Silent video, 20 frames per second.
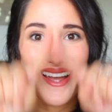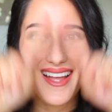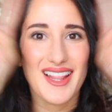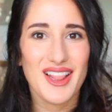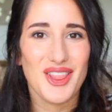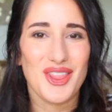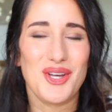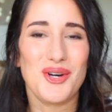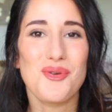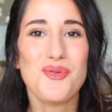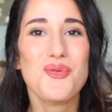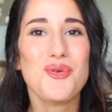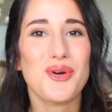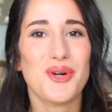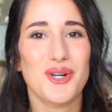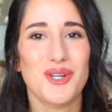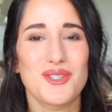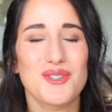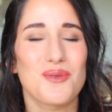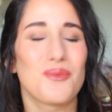Hello
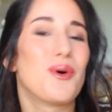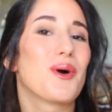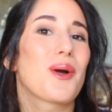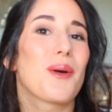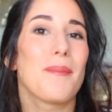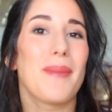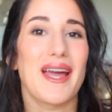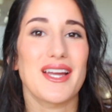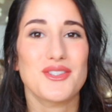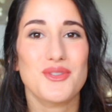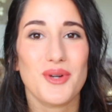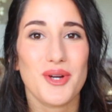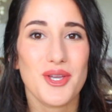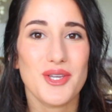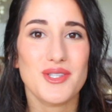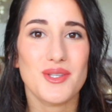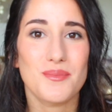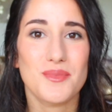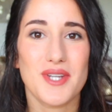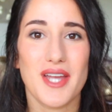world, and welcome back to our
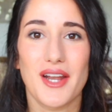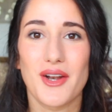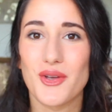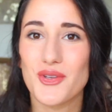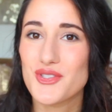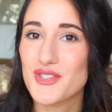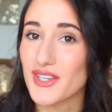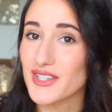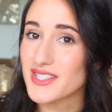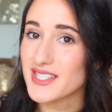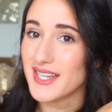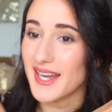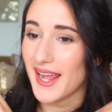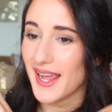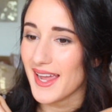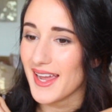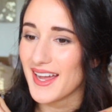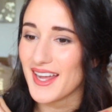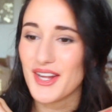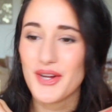YouTube channel. So
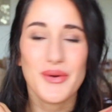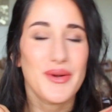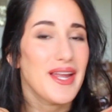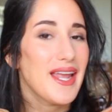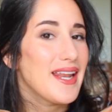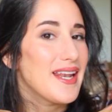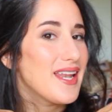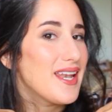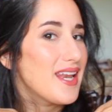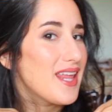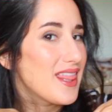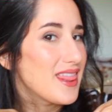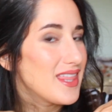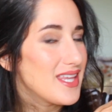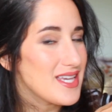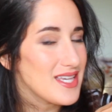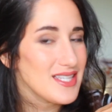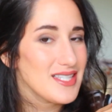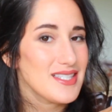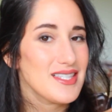today I created
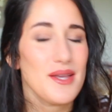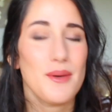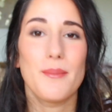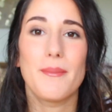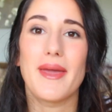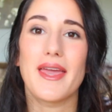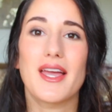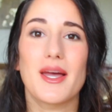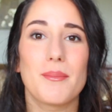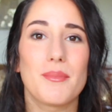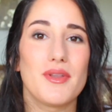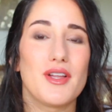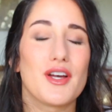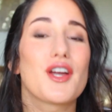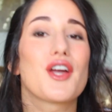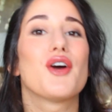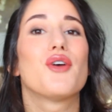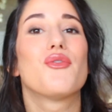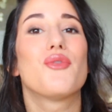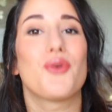this makeup
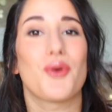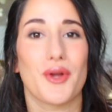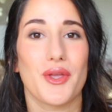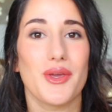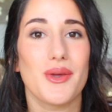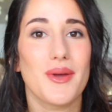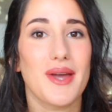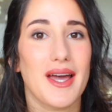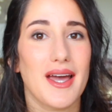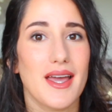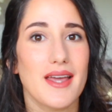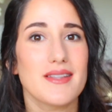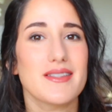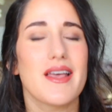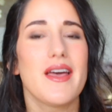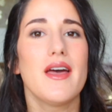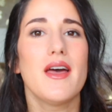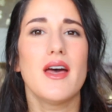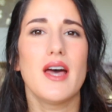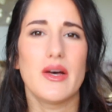look for you guys.
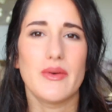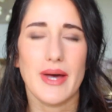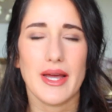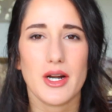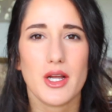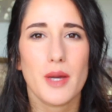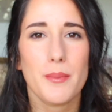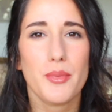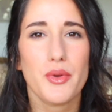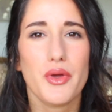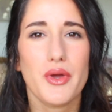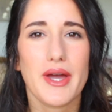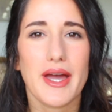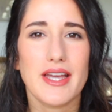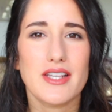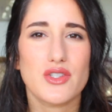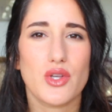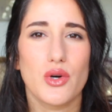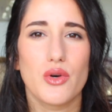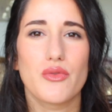I've had a couple of you
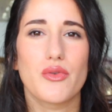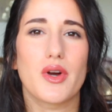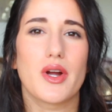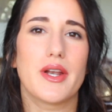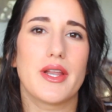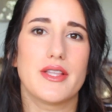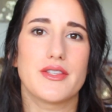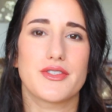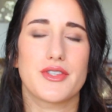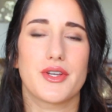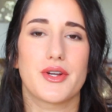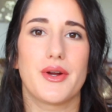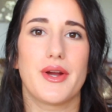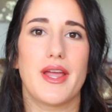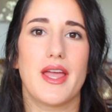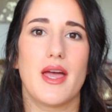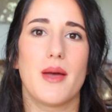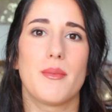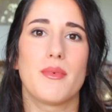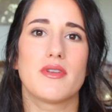guys over on
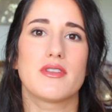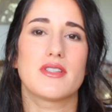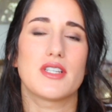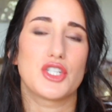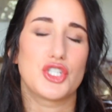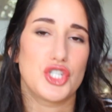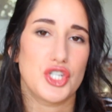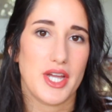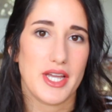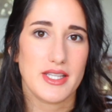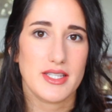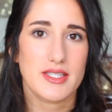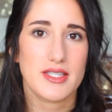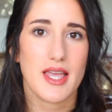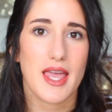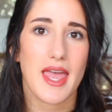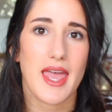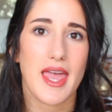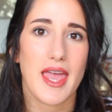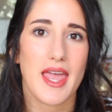Instagram suggest
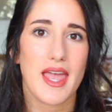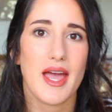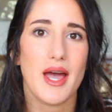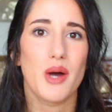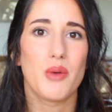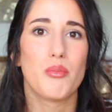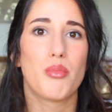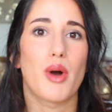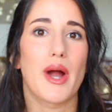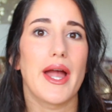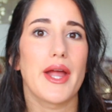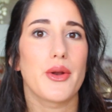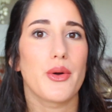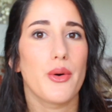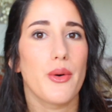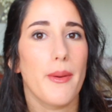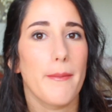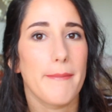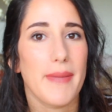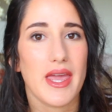a
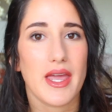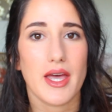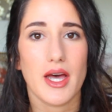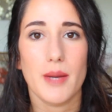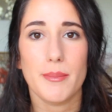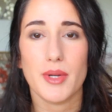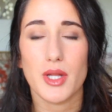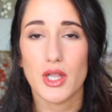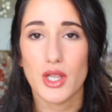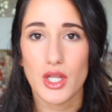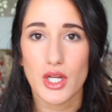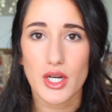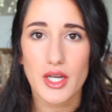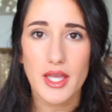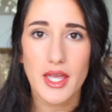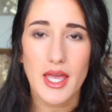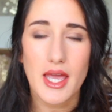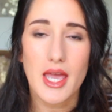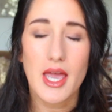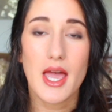bridal makeup
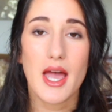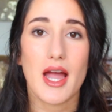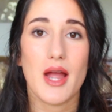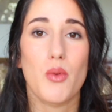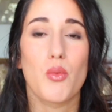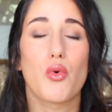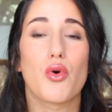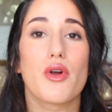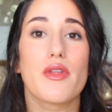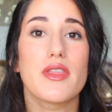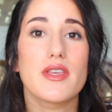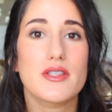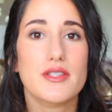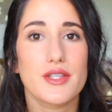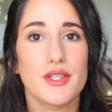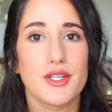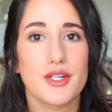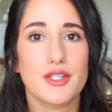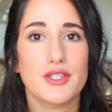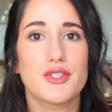look. I wore
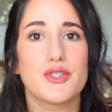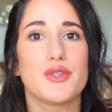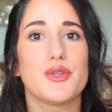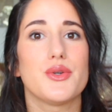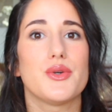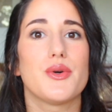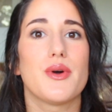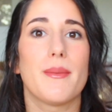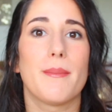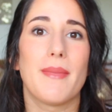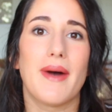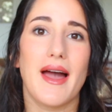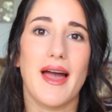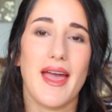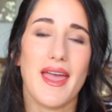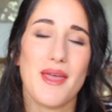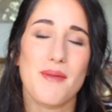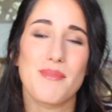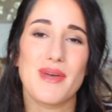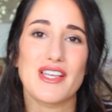this look to
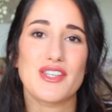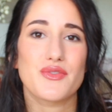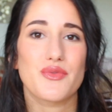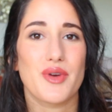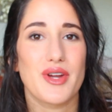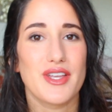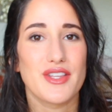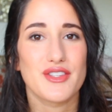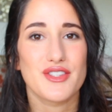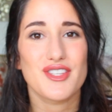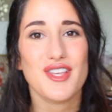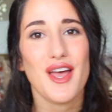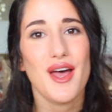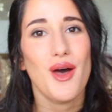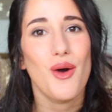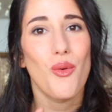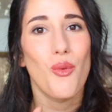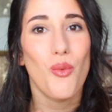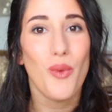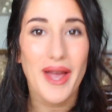my best friend's
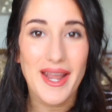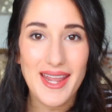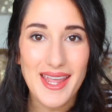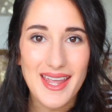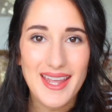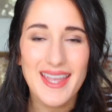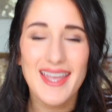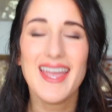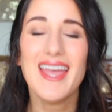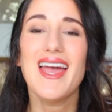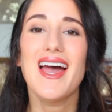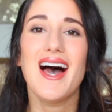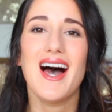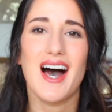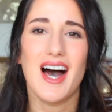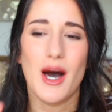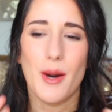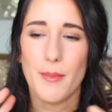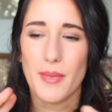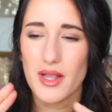wedding.
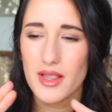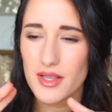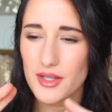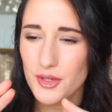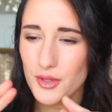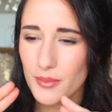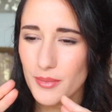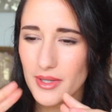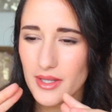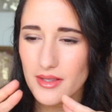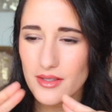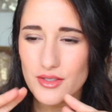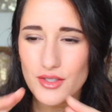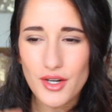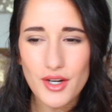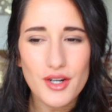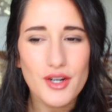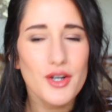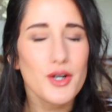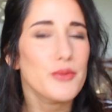Um, a little bit
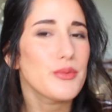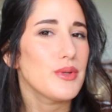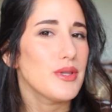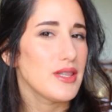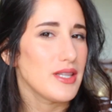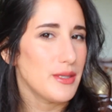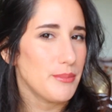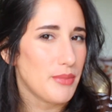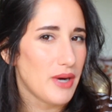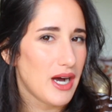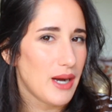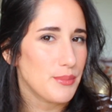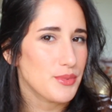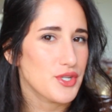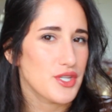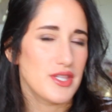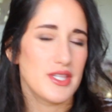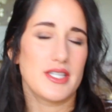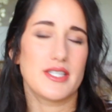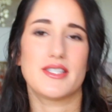darker of a lip
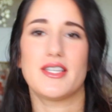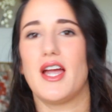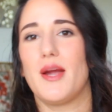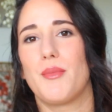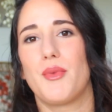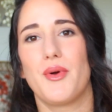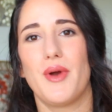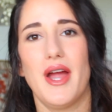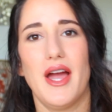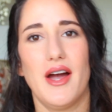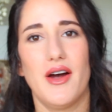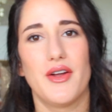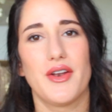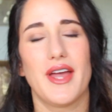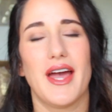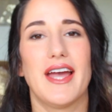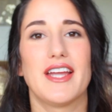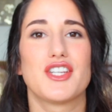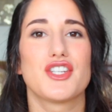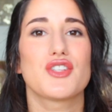option this time
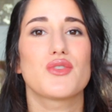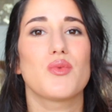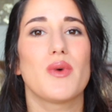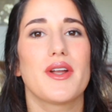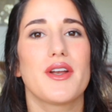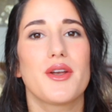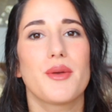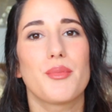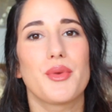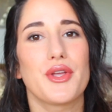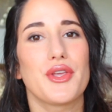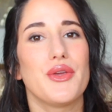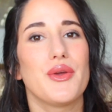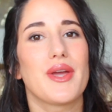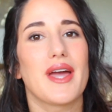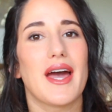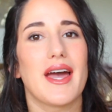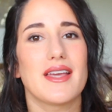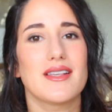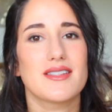around. I just wanted to bring you
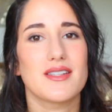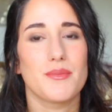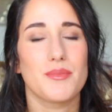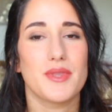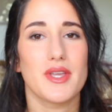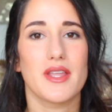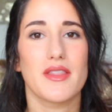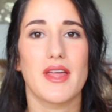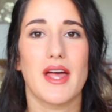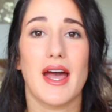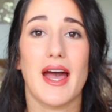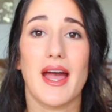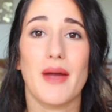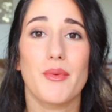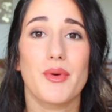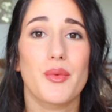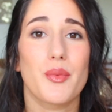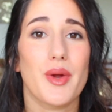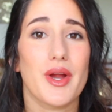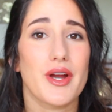guys something that
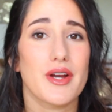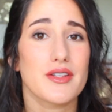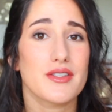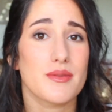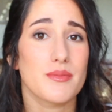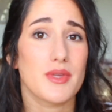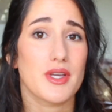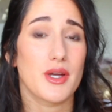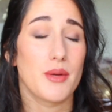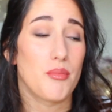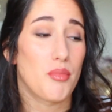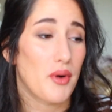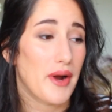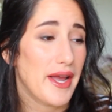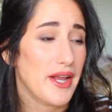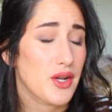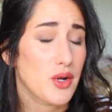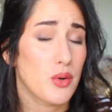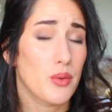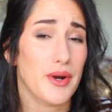I would wear, something a
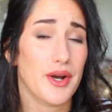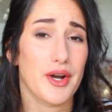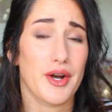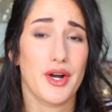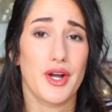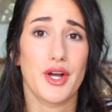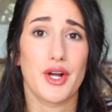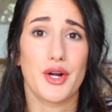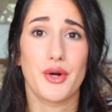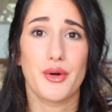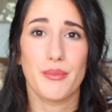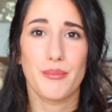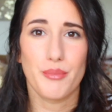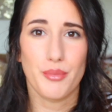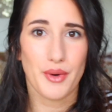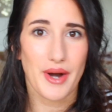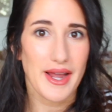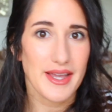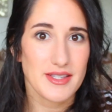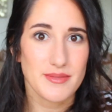bride could wear, a
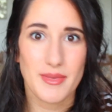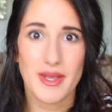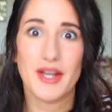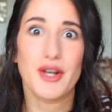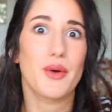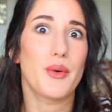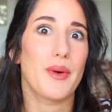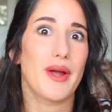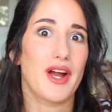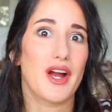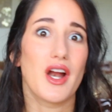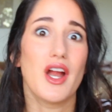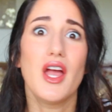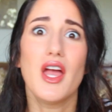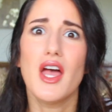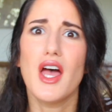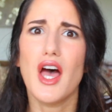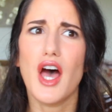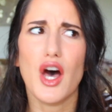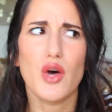bridesmaid could wear,
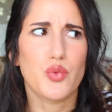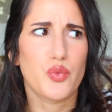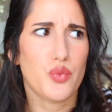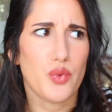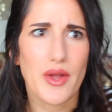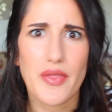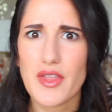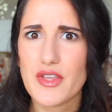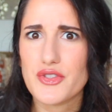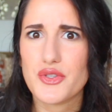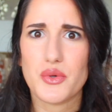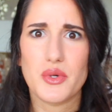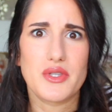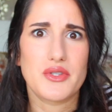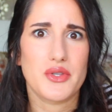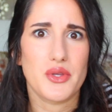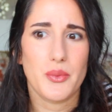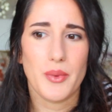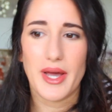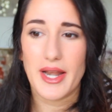a friend that's going
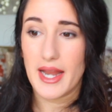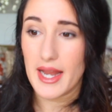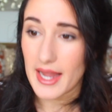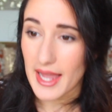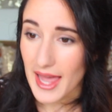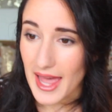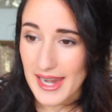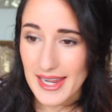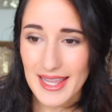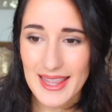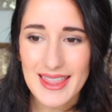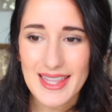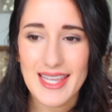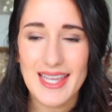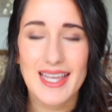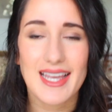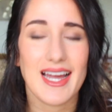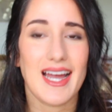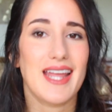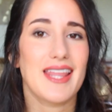to the wedding,
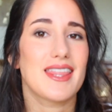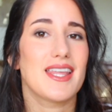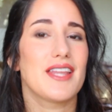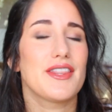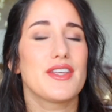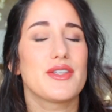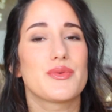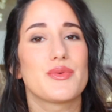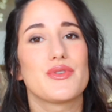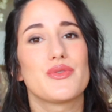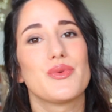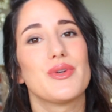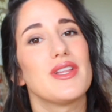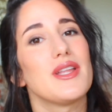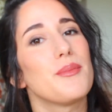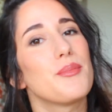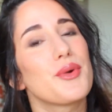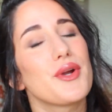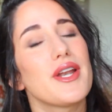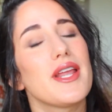anything. I thought this was
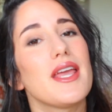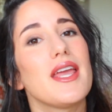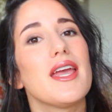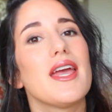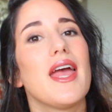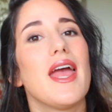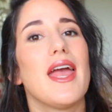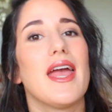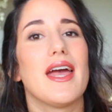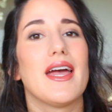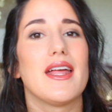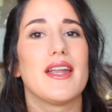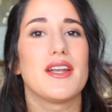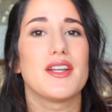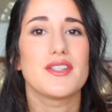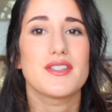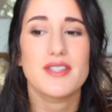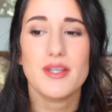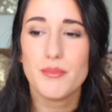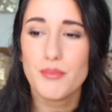really pretty
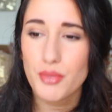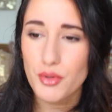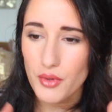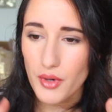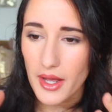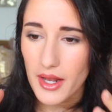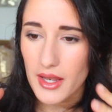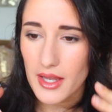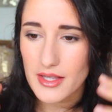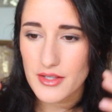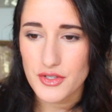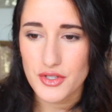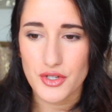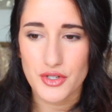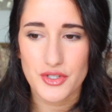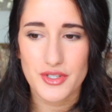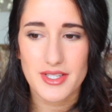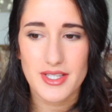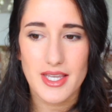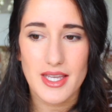and simple and lets
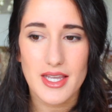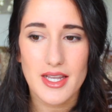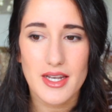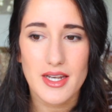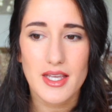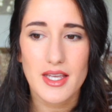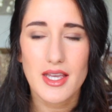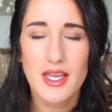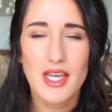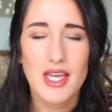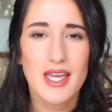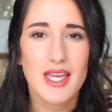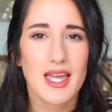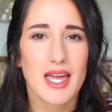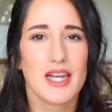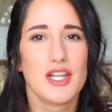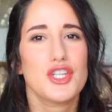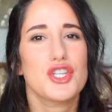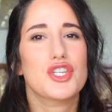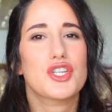your skin
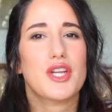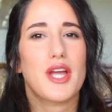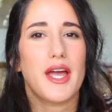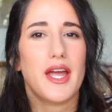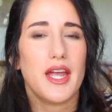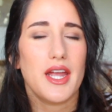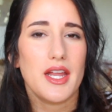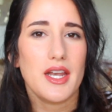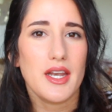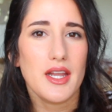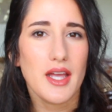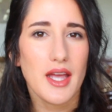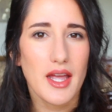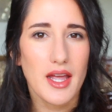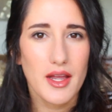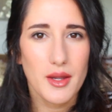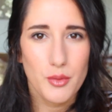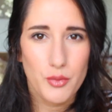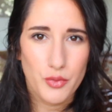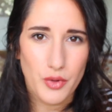kind of shine
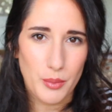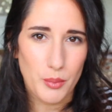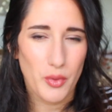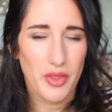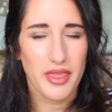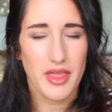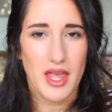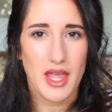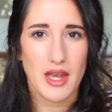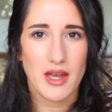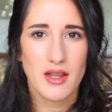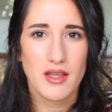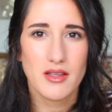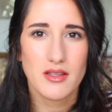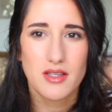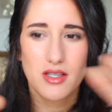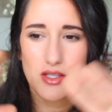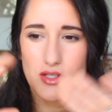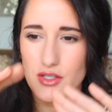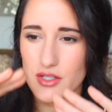from within,
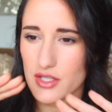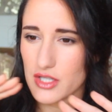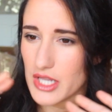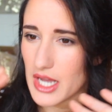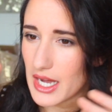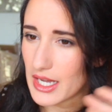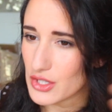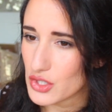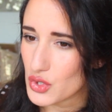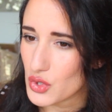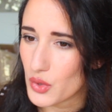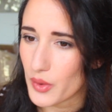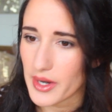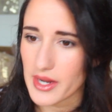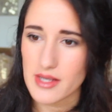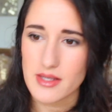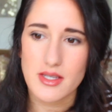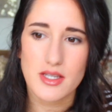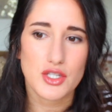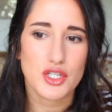because it's not too
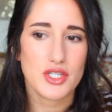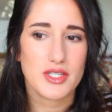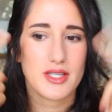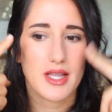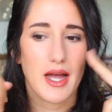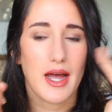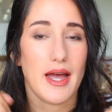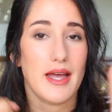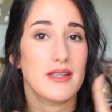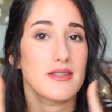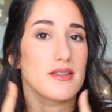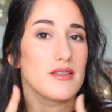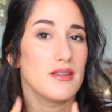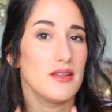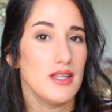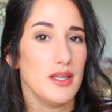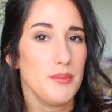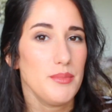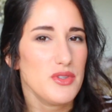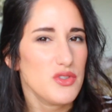crazy, just the eyes and
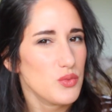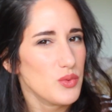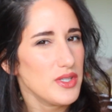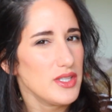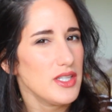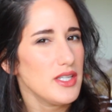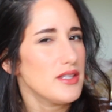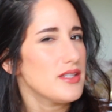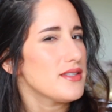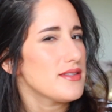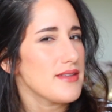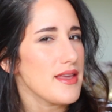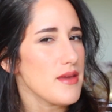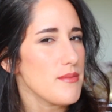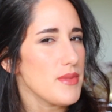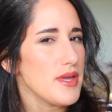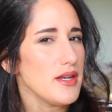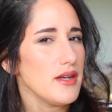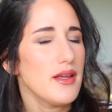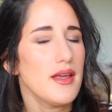the lips really the
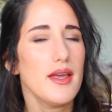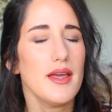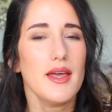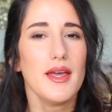statement.